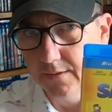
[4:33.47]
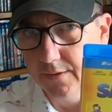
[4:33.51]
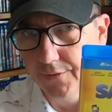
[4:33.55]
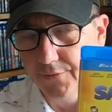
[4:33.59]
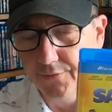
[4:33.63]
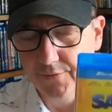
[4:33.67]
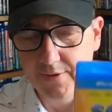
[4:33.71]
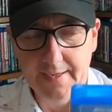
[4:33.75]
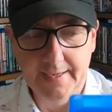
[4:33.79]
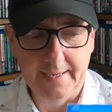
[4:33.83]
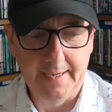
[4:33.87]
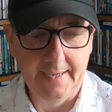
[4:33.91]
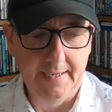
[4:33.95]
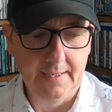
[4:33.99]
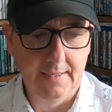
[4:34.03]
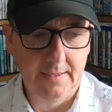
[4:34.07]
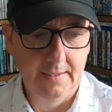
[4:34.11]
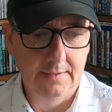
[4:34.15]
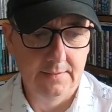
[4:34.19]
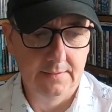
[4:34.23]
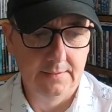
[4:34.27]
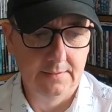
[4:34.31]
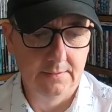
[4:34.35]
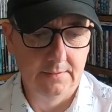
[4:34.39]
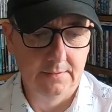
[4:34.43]
3D,
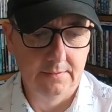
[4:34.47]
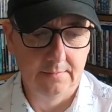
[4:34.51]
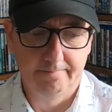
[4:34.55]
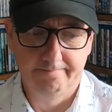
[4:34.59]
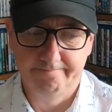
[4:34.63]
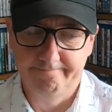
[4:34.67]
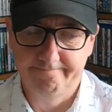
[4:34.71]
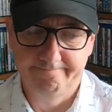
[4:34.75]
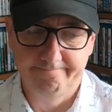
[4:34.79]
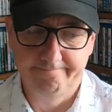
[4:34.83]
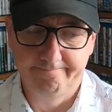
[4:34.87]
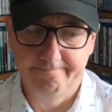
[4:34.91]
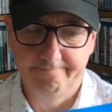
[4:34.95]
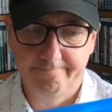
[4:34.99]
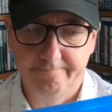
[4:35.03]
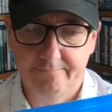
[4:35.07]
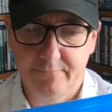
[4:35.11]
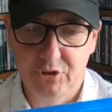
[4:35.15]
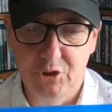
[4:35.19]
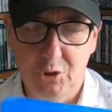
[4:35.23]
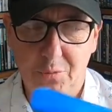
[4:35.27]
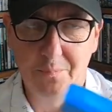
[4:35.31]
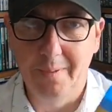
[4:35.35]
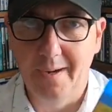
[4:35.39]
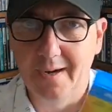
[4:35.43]

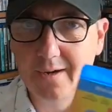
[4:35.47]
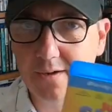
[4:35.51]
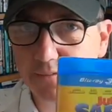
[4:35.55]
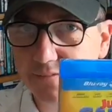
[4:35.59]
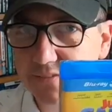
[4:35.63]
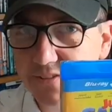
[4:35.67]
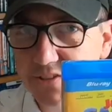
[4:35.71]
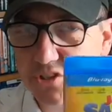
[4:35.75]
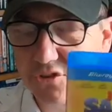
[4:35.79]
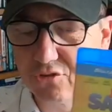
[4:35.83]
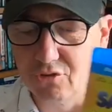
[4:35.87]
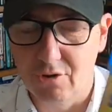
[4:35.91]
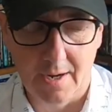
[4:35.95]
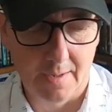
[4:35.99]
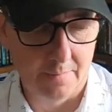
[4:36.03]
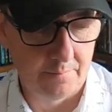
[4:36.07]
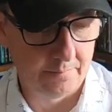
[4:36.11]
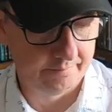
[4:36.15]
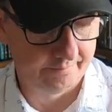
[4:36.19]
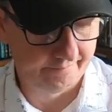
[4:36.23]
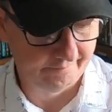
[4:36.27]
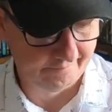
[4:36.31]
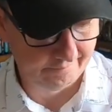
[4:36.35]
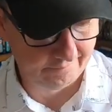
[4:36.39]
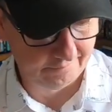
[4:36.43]
£2. If it's crap,
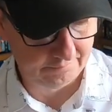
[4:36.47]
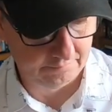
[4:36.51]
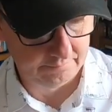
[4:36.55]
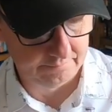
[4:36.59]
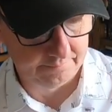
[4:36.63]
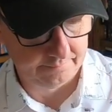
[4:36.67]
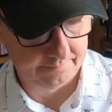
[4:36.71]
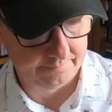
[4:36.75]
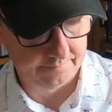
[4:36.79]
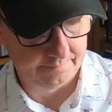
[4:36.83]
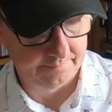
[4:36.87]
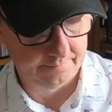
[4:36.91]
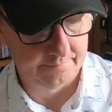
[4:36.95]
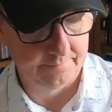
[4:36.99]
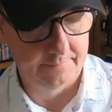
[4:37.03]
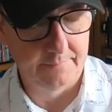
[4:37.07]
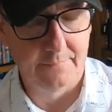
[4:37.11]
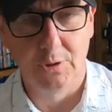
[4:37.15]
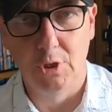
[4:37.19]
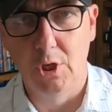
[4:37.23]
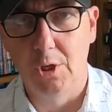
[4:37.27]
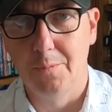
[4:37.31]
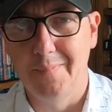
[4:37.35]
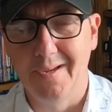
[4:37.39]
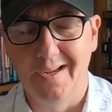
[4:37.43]

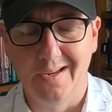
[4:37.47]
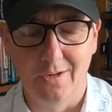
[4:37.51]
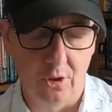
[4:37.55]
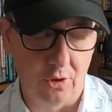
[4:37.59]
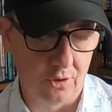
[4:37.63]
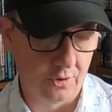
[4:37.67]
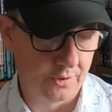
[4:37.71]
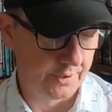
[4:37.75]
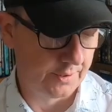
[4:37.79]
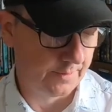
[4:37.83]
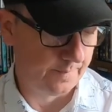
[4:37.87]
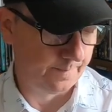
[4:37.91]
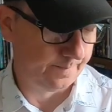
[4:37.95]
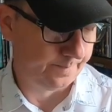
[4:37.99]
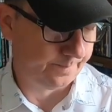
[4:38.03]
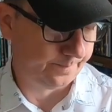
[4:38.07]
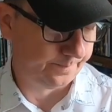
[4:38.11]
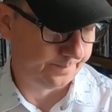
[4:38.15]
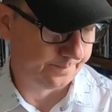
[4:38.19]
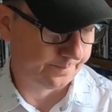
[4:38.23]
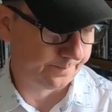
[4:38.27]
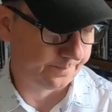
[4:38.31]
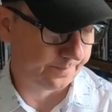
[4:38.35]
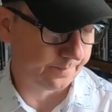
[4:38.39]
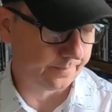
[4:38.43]
no big loss.
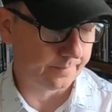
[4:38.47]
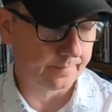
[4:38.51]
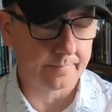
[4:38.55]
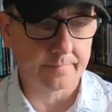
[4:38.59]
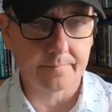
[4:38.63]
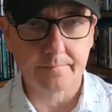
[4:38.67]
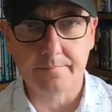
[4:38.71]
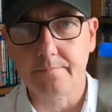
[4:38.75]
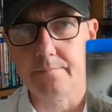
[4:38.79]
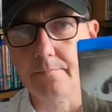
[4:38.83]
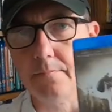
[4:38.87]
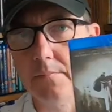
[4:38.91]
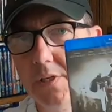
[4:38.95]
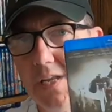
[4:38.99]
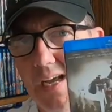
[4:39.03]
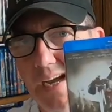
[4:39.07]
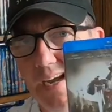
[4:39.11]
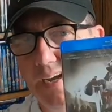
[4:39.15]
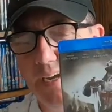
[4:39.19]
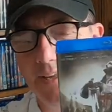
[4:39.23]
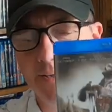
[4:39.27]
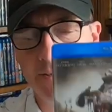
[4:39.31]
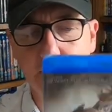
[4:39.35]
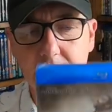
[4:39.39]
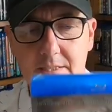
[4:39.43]

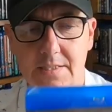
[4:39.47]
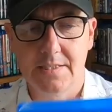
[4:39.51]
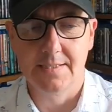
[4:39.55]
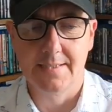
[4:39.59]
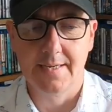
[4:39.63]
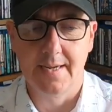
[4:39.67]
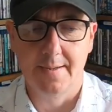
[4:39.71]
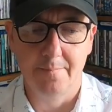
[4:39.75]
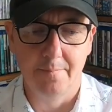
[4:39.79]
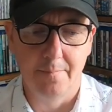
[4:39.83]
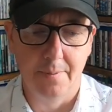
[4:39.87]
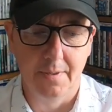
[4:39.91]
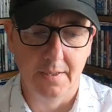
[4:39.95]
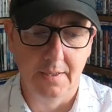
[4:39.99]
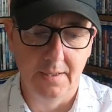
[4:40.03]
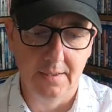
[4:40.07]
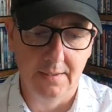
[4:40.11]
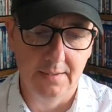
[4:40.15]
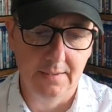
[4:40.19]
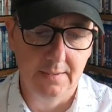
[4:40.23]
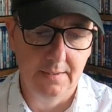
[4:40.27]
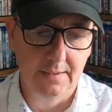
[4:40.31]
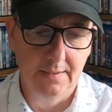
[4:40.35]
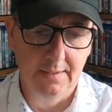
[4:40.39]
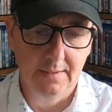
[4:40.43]
Knights Templar,
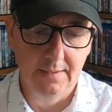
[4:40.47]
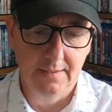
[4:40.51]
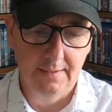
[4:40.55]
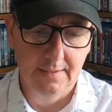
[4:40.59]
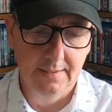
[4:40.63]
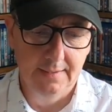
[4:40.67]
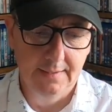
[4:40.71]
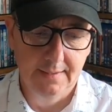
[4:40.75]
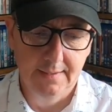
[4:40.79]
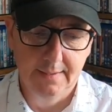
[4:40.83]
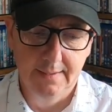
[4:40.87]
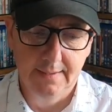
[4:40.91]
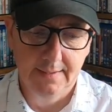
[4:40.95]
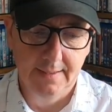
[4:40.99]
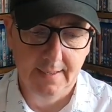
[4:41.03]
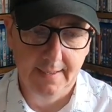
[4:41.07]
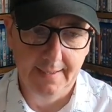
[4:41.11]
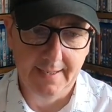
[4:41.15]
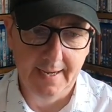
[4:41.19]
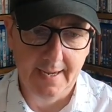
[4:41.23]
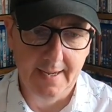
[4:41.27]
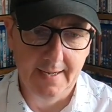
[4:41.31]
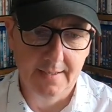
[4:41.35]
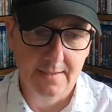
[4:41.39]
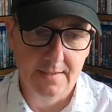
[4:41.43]

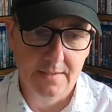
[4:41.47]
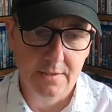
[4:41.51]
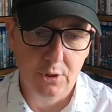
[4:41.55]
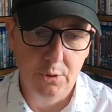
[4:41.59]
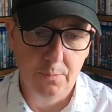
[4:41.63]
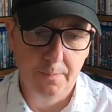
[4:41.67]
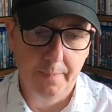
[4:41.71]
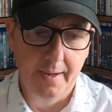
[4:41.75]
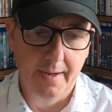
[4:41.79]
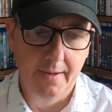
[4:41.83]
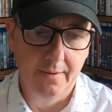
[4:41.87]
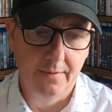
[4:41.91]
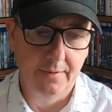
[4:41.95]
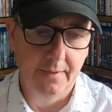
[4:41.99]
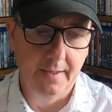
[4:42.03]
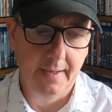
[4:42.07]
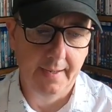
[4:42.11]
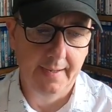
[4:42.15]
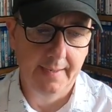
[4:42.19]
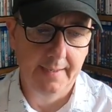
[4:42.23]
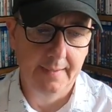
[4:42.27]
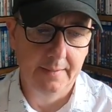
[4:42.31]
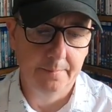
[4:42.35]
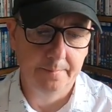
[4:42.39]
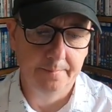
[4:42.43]
again, £2. I don't
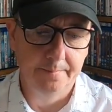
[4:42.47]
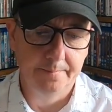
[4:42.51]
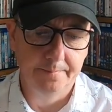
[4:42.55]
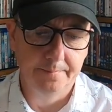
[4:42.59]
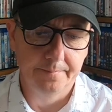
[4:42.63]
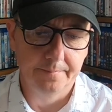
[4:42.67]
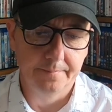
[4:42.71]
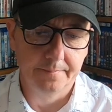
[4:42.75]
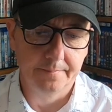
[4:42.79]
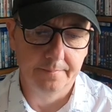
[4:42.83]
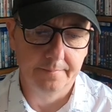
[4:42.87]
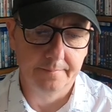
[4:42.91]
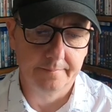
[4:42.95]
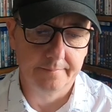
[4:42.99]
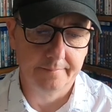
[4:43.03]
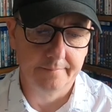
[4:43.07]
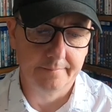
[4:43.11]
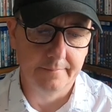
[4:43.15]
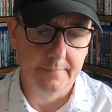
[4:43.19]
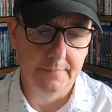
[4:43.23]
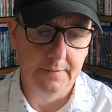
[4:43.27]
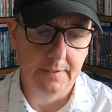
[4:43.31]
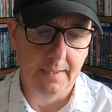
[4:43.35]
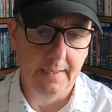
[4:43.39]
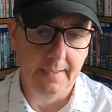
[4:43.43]
know,
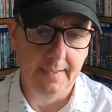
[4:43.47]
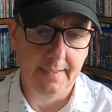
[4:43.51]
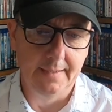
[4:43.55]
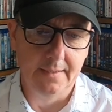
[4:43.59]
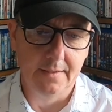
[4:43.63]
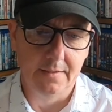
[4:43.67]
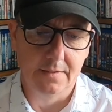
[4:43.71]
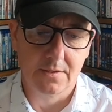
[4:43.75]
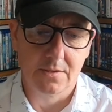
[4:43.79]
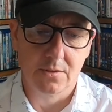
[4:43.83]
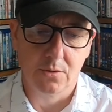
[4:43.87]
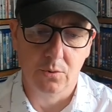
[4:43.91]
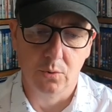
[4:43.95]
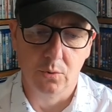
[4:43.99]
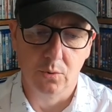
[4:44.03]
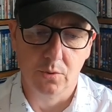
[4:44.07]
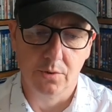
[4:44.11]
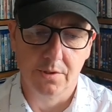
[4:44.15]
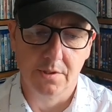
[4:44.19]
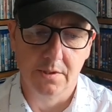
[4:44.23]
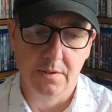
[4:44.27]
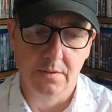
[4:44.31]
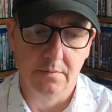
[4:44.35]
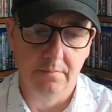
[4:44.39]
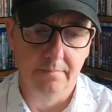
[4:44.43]

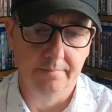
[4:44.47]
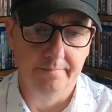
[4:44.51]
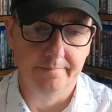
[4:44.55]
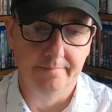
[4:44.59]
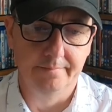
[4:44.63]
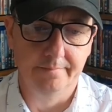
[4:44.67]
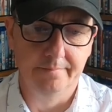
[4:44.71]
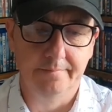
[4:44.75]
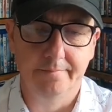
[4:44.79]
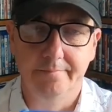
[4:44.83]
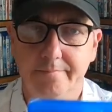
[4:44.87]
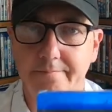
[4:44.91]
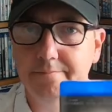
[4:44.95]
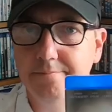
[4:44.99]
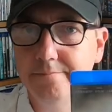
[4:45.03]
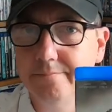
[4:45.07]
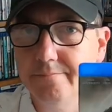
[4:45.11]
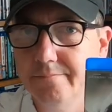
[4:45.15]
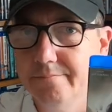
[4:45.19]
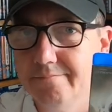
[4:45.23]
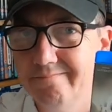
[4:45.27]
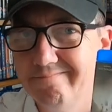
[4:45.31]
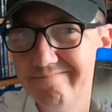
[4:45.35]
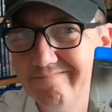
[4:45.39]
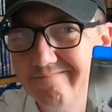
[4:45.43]
swords and
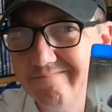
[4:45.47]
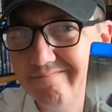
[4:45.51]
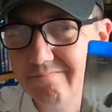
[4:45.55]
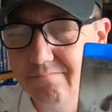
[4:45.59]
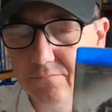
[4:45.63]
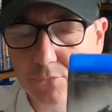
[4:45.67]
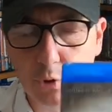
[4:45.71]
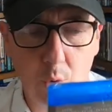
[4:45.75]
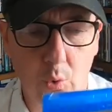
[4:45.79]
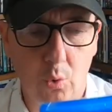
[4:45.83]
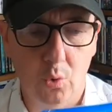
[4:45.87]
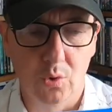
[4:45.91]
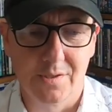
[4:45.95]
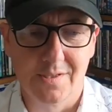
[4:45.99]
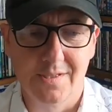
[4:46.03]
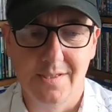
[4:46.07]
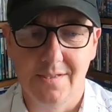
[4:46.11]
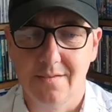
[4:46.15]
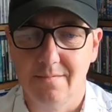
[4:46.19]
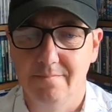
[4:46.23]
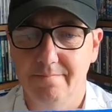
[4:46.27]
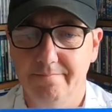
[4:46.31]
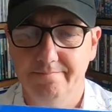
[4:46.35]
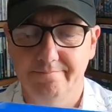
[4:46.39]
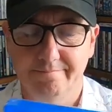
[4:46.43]

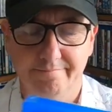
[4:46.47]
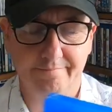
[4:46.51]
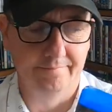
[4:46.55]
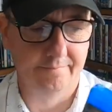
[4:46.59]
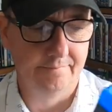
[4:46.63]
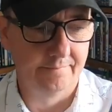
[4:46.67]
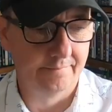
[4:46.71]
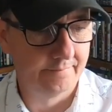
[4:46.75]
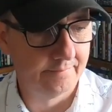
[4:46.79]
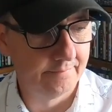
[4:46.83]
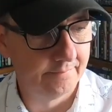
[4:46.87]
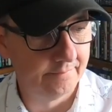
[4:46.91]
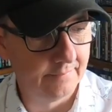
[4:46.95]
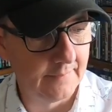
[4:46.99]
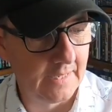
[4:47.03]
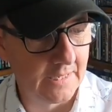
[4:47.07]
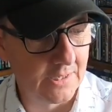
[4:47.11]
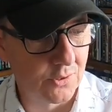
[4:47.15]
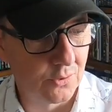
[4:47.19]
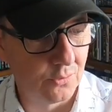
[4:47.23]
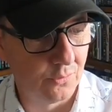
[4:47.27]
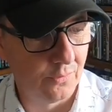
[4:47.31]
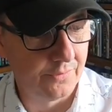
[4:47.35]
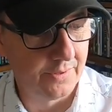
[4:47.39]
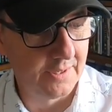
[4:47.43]
horses and that
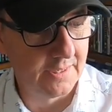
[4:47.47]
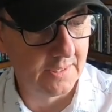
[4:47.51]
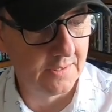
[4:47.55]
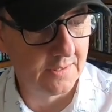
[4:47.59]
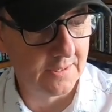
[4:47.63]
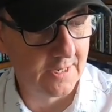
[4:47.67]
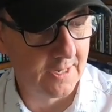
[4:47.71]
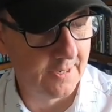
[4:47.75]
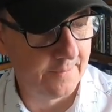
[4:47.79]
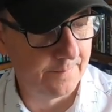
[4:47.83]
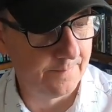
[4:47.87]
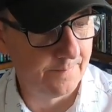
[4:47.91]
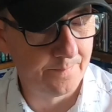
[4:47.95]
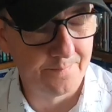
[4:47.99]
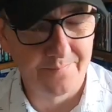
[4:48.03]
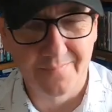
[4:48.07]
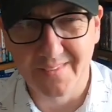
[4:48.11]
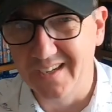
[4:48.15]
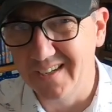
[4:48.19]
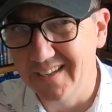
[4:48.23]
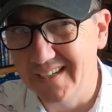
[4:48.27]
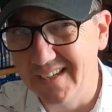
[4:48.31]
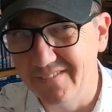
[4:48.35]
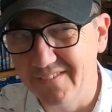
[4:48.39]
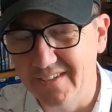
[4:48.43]
sort of thing, so
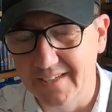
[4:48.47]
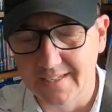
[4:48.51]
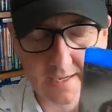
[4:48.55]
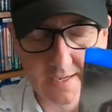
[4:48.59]
I'll give it a